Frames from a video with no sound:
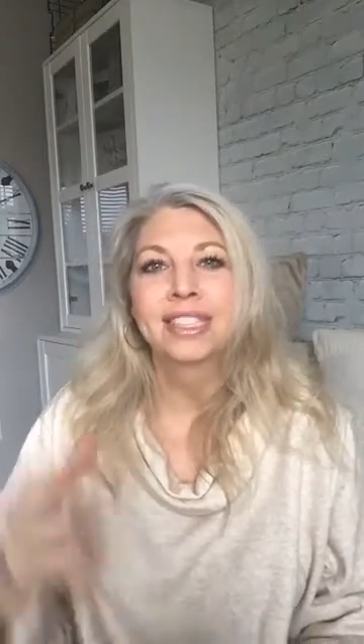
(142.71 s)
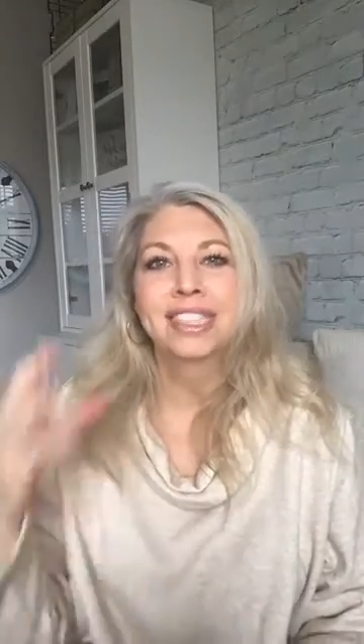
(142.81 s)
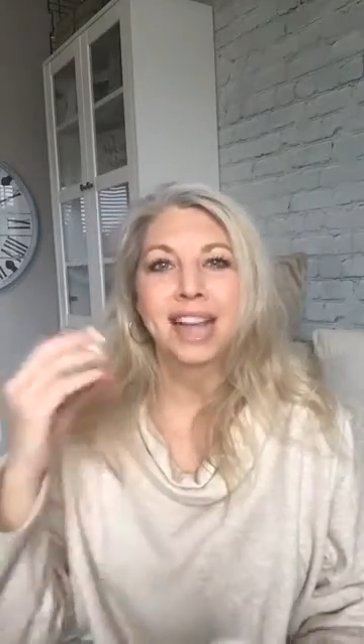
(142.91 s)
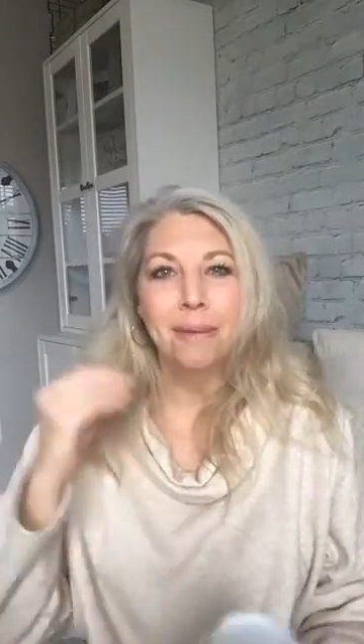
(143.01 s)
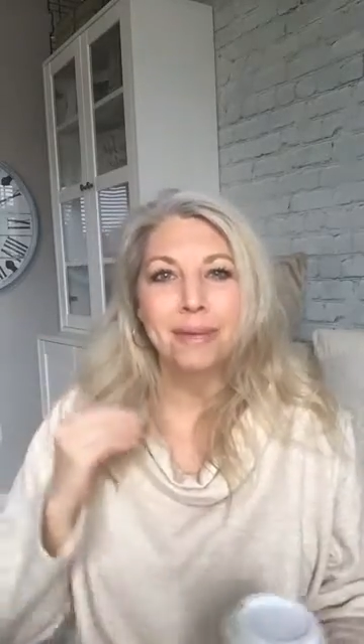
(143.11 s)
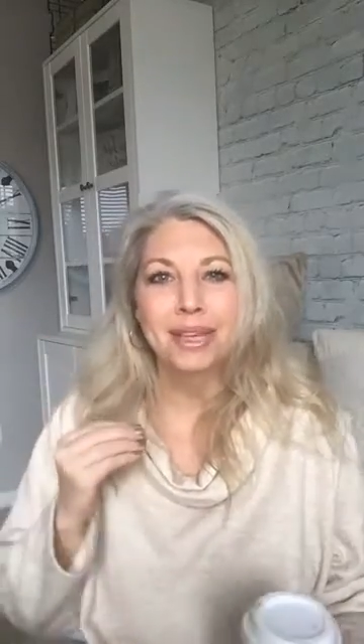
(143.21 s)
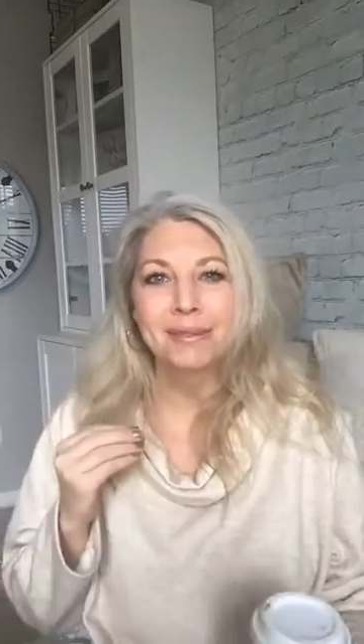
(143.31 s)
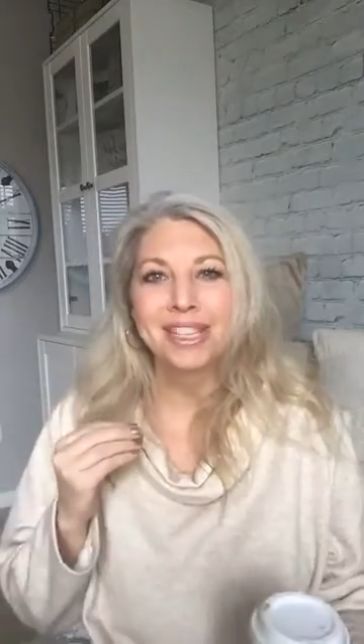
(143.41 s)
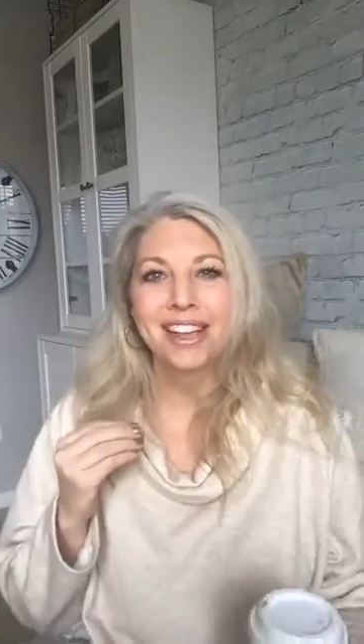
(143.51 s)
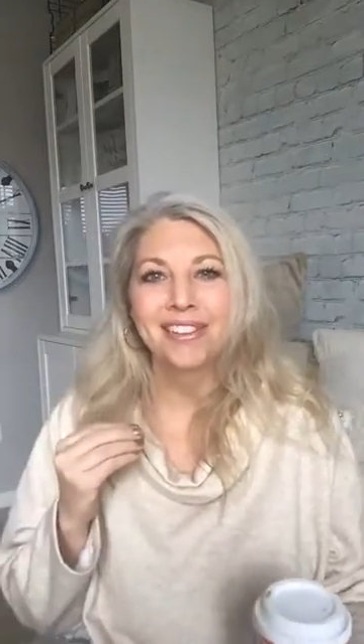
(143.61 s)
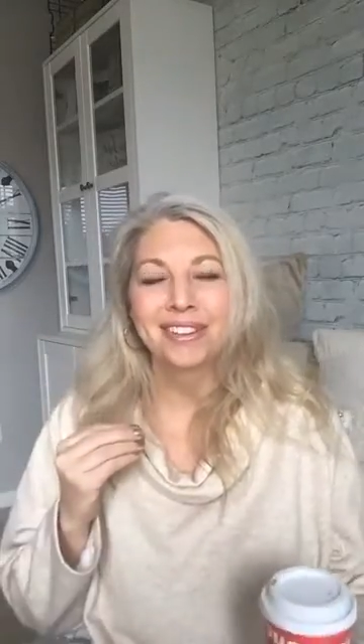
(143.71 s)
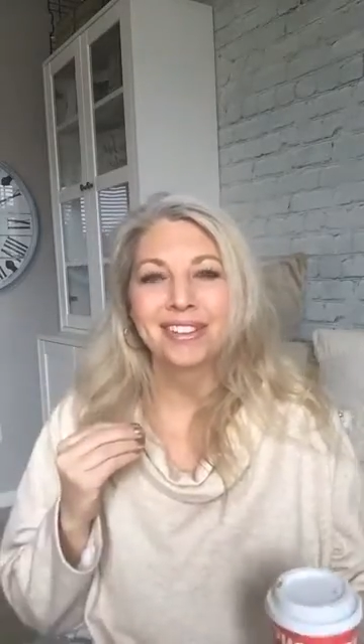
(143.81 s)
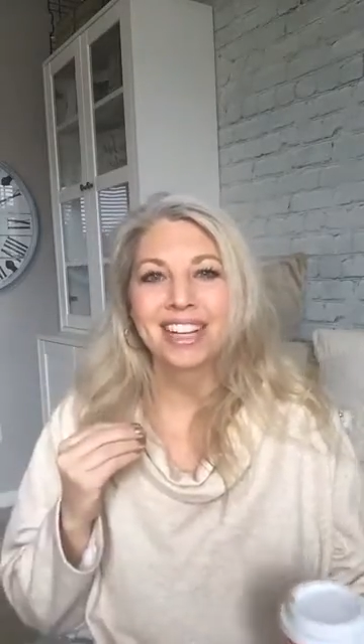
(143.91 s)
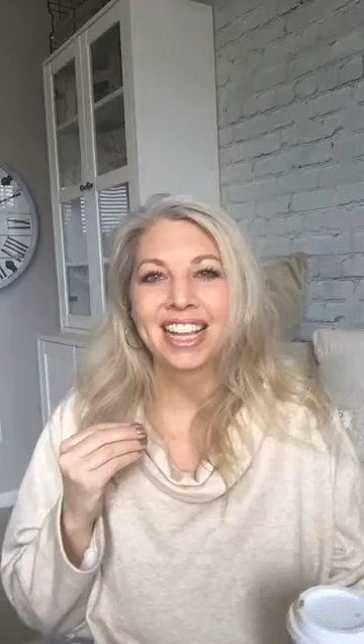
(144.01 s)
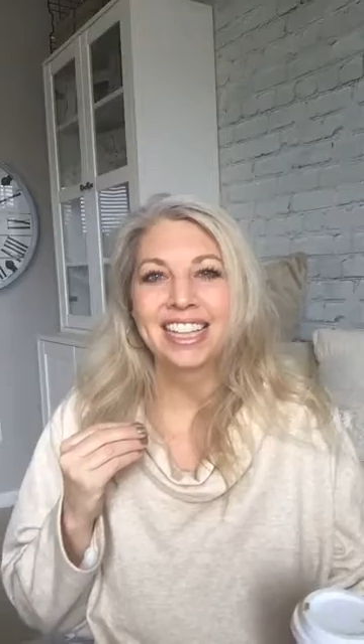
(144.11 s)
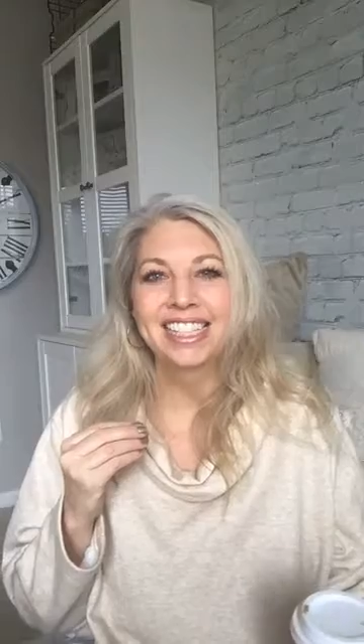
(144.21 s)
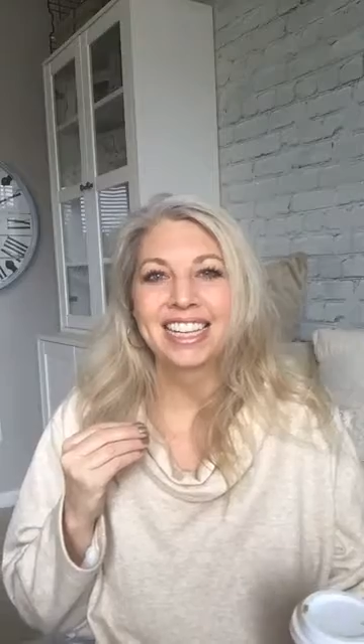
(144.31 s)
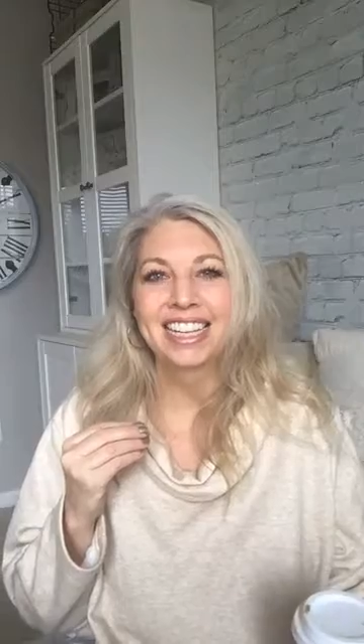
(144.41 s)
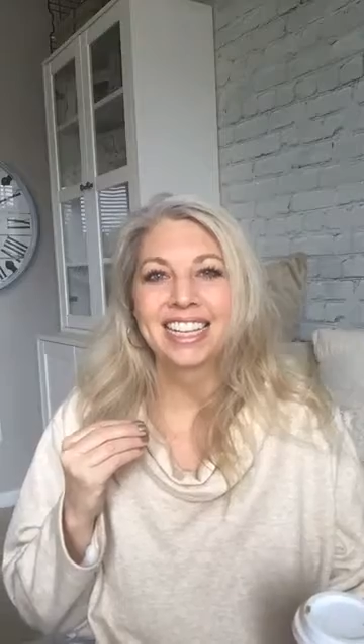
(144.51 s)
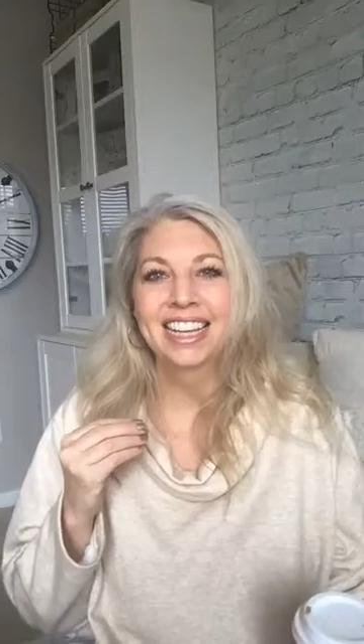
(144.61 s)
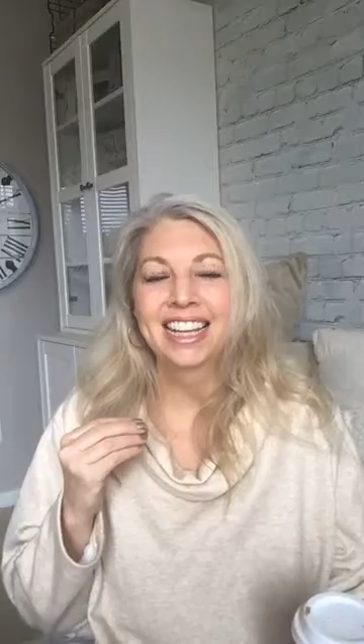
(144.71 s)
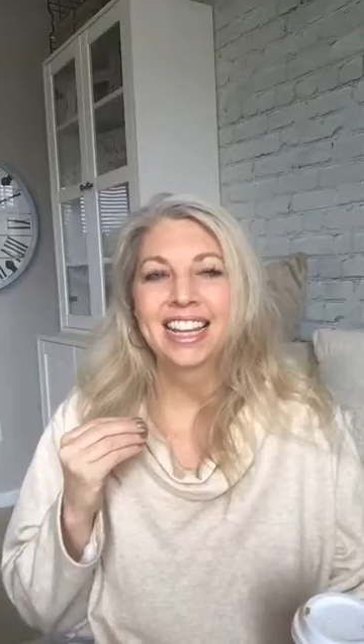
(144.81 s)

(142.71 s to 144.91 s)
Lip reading: Stopping himself and realizing,